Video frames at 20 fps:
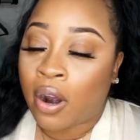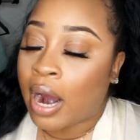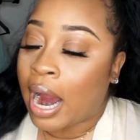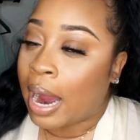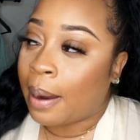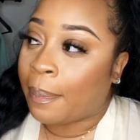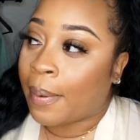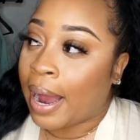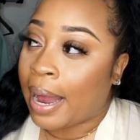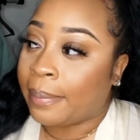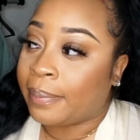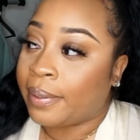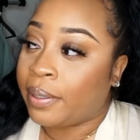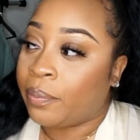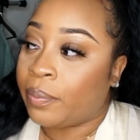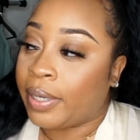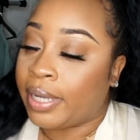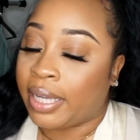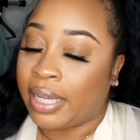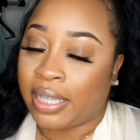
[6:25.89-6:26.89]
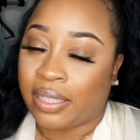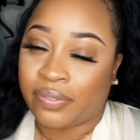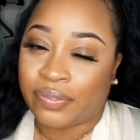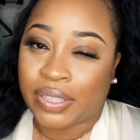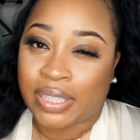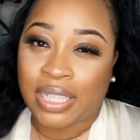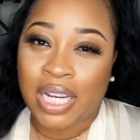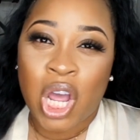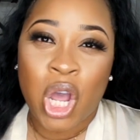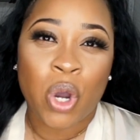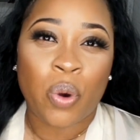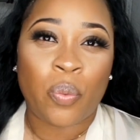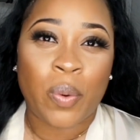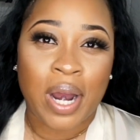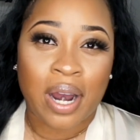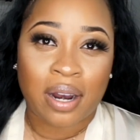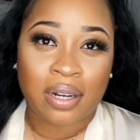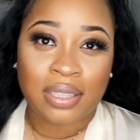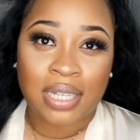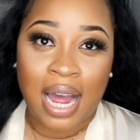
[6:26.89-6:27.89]
I probably would even
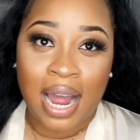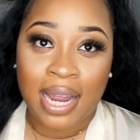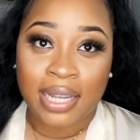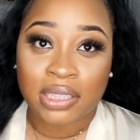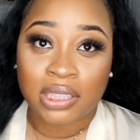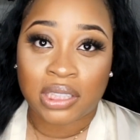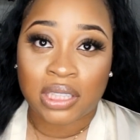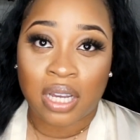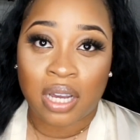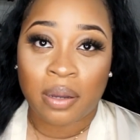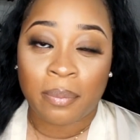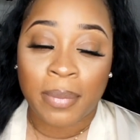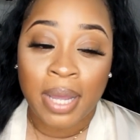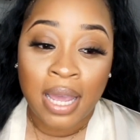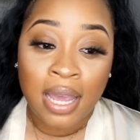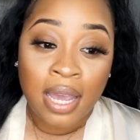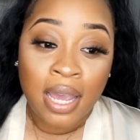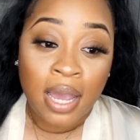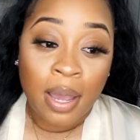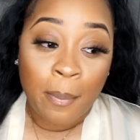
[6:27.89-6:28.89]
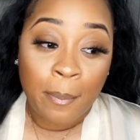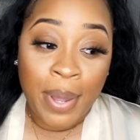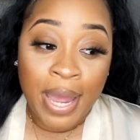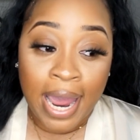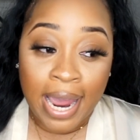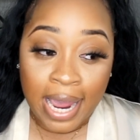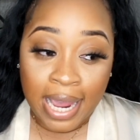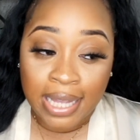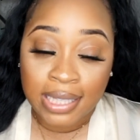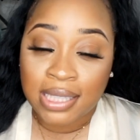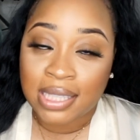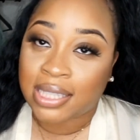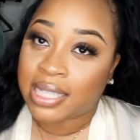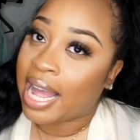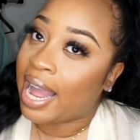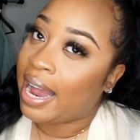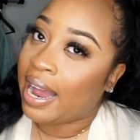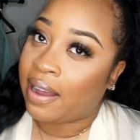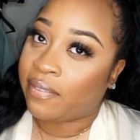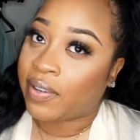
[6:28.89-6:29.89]
wear like some pants
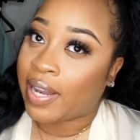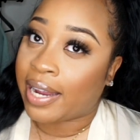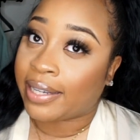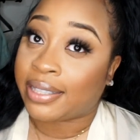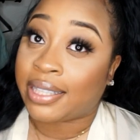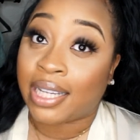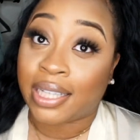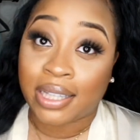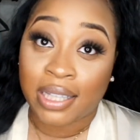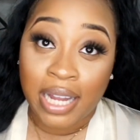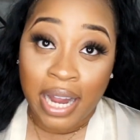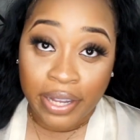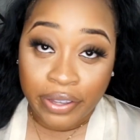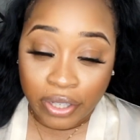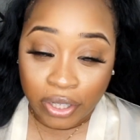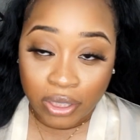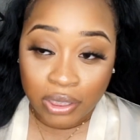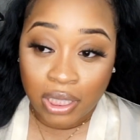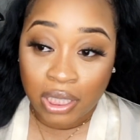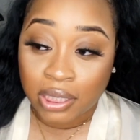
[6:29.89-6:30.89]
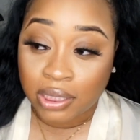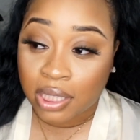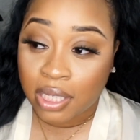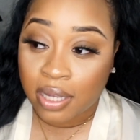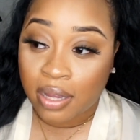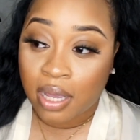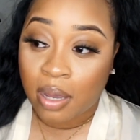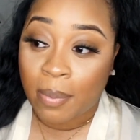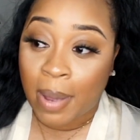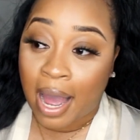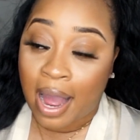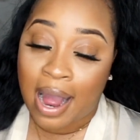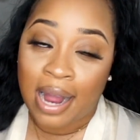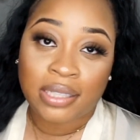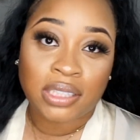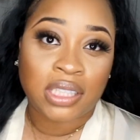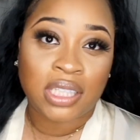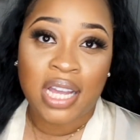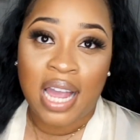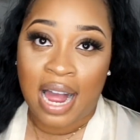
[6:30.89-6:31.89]
that have like the leather look to them. I
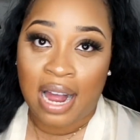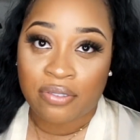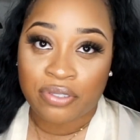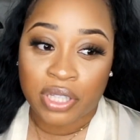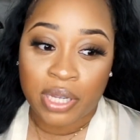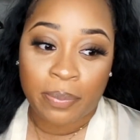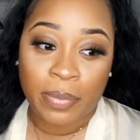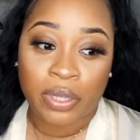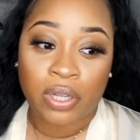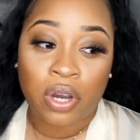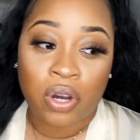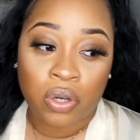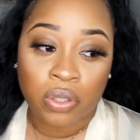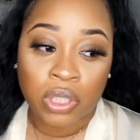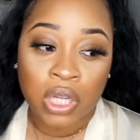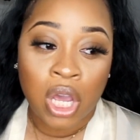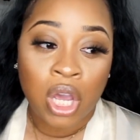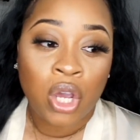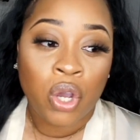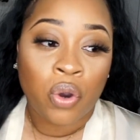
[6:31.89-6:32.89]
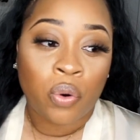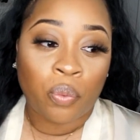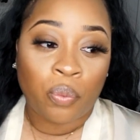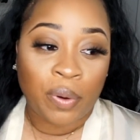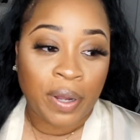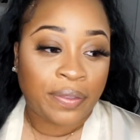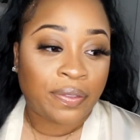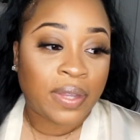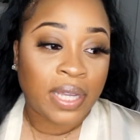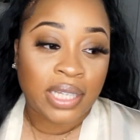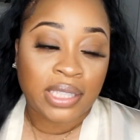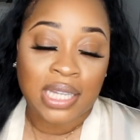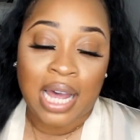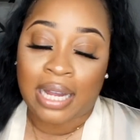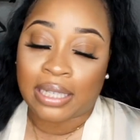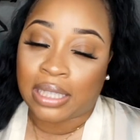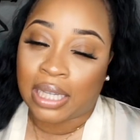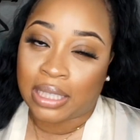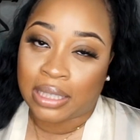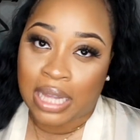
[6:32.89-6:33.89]
actually have some of those with this.
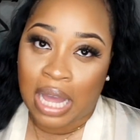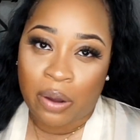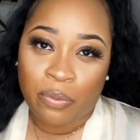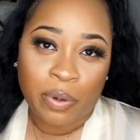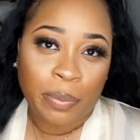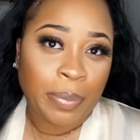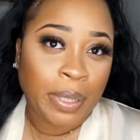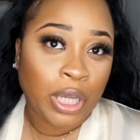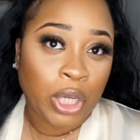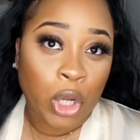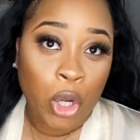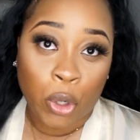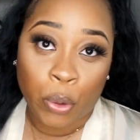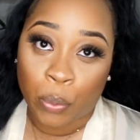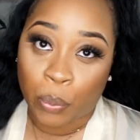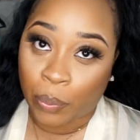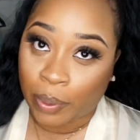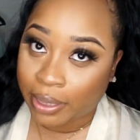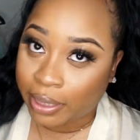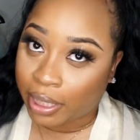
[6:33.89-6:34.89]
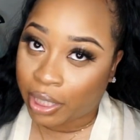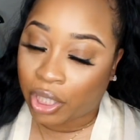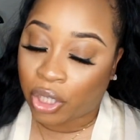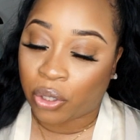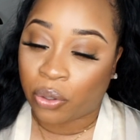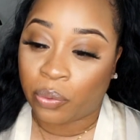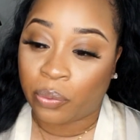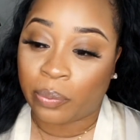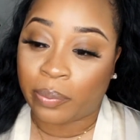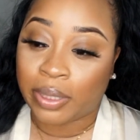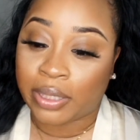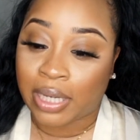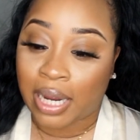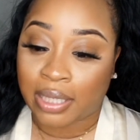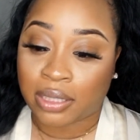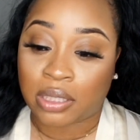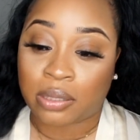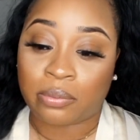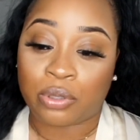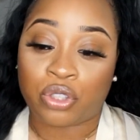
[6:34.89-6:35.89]
I think that would be really cute with
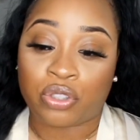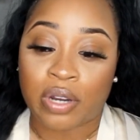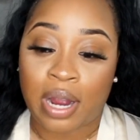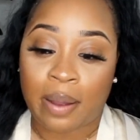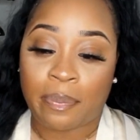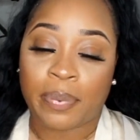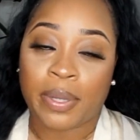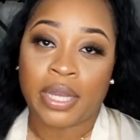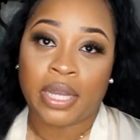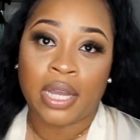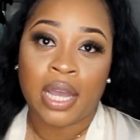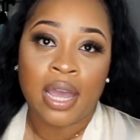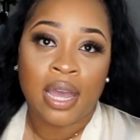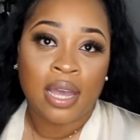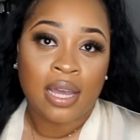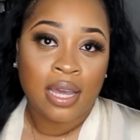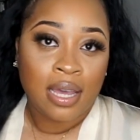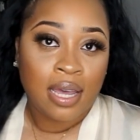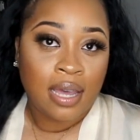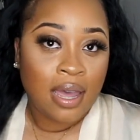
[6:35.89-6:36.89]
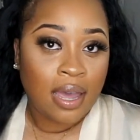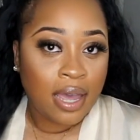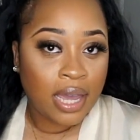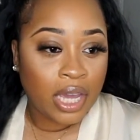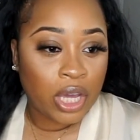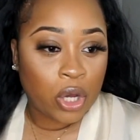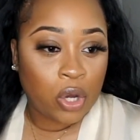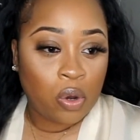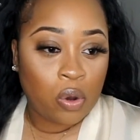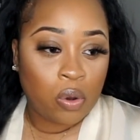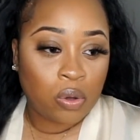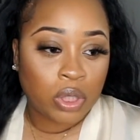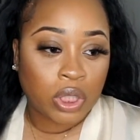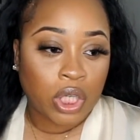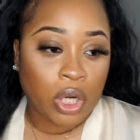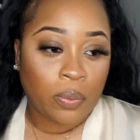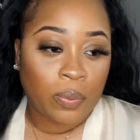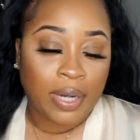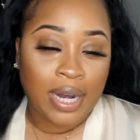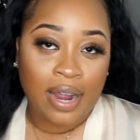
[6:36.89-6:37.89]
like some strappy heels
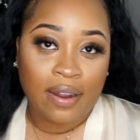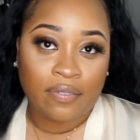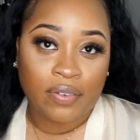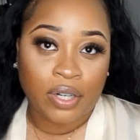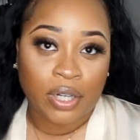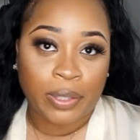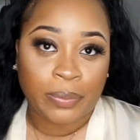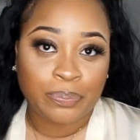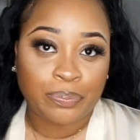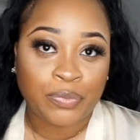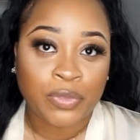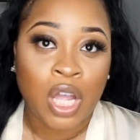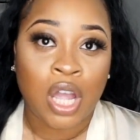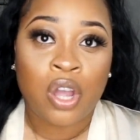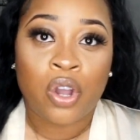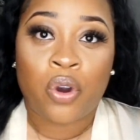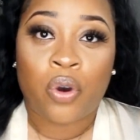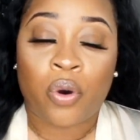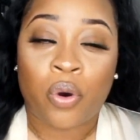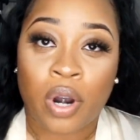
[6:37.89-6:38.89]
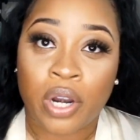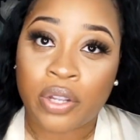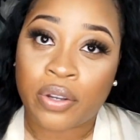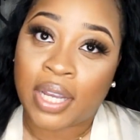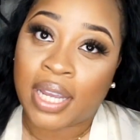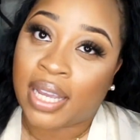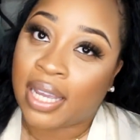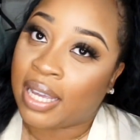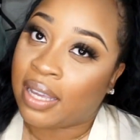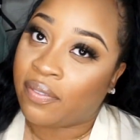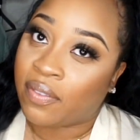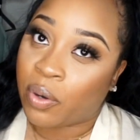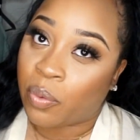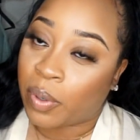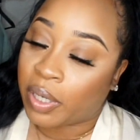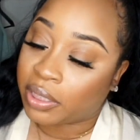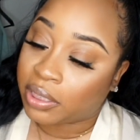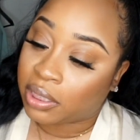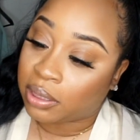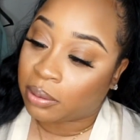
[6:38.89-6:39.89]
or whatever. Or you can even
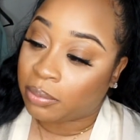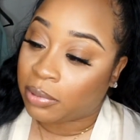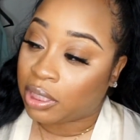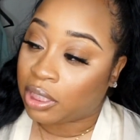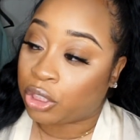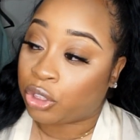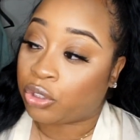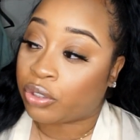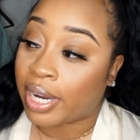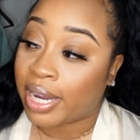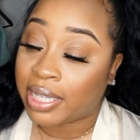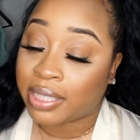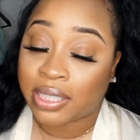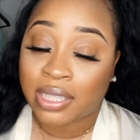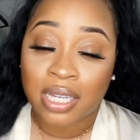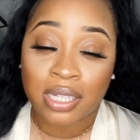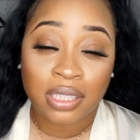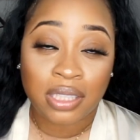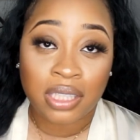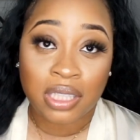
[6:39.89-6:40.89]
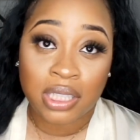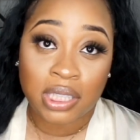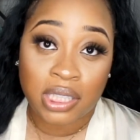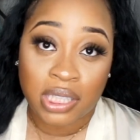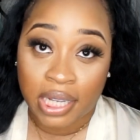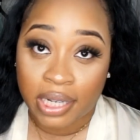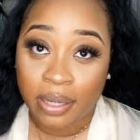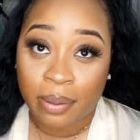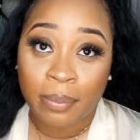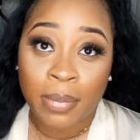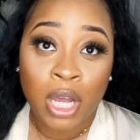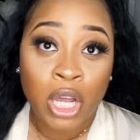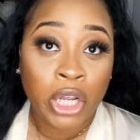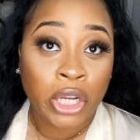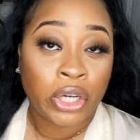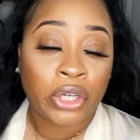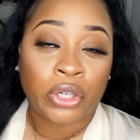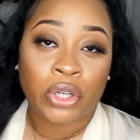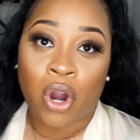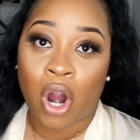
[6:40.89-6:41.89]
wear some distressed, just denim,
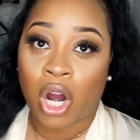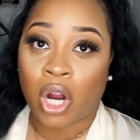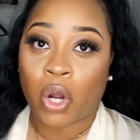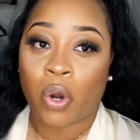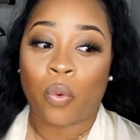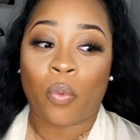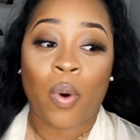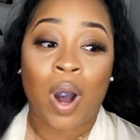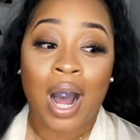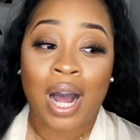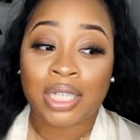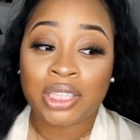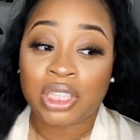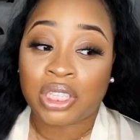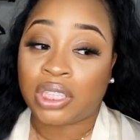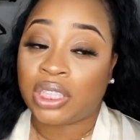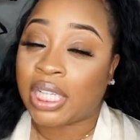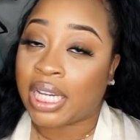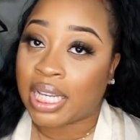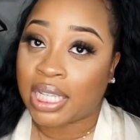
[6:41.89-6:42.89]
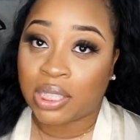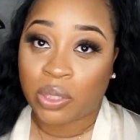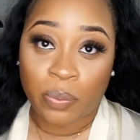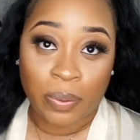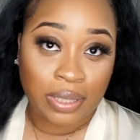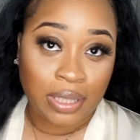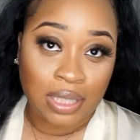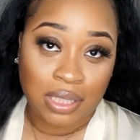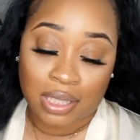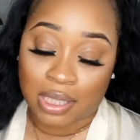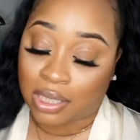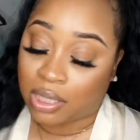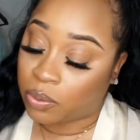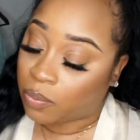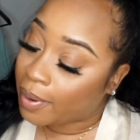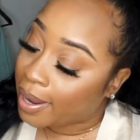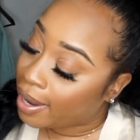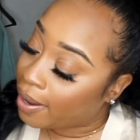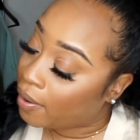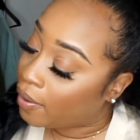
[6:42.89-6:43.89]
dark wash jeans with this as
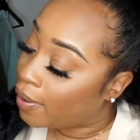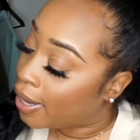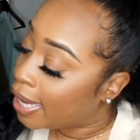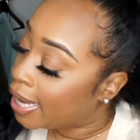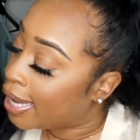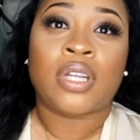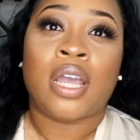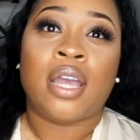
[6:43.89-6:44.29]
well.